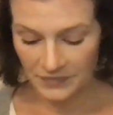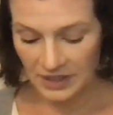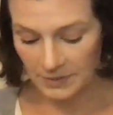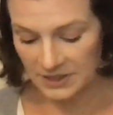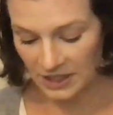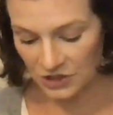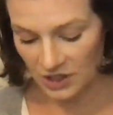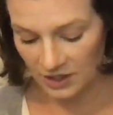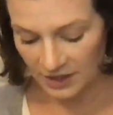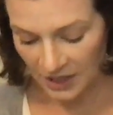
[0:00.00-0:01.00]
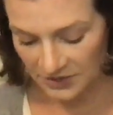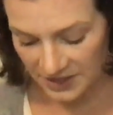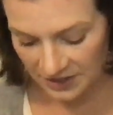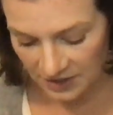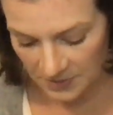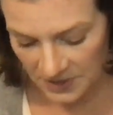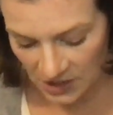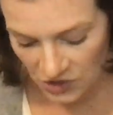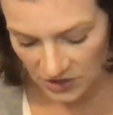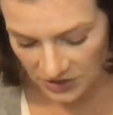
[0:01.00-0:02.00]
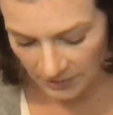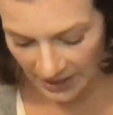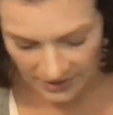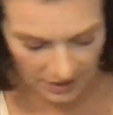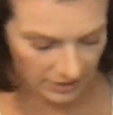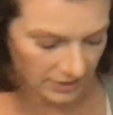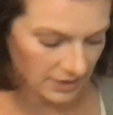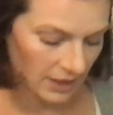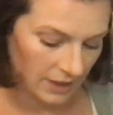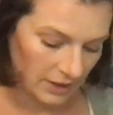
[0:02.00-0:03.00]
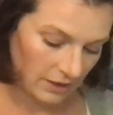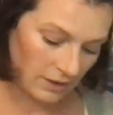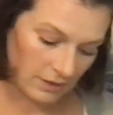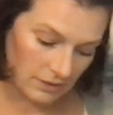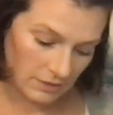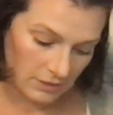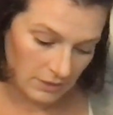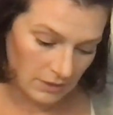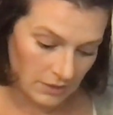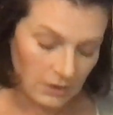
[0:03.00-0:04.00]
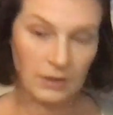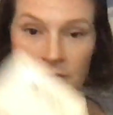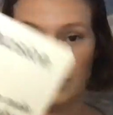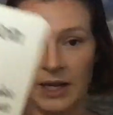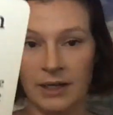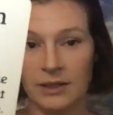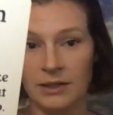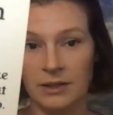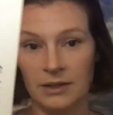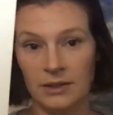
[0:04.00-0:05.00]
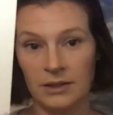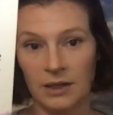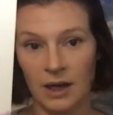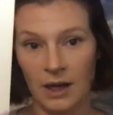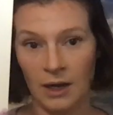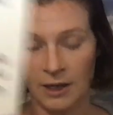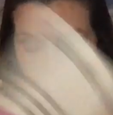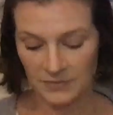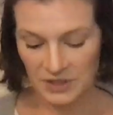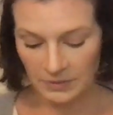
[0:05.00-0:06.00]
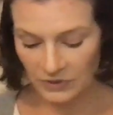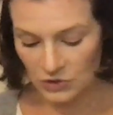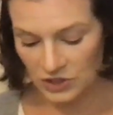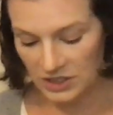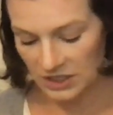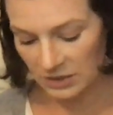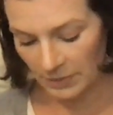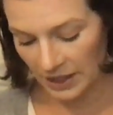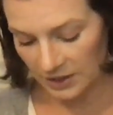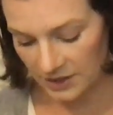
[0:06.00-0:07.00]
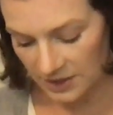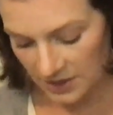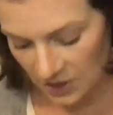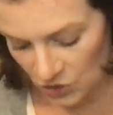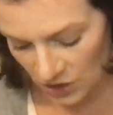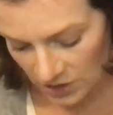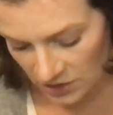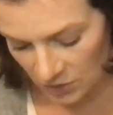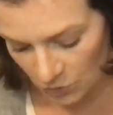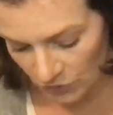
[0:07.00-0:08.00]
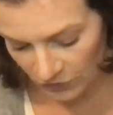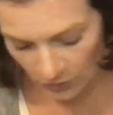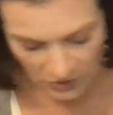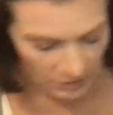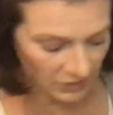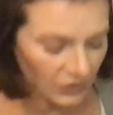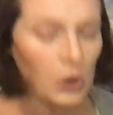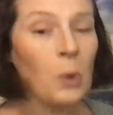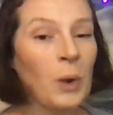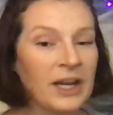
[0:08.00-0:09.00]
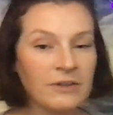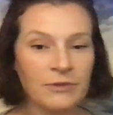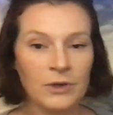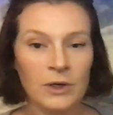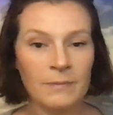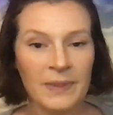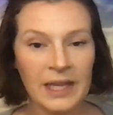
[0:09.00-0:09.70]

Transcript: the obsession, and now it's like the obsession is on masculine side here, right? Um, some of you just need to make the decision to move forward. Some of you are waiting for,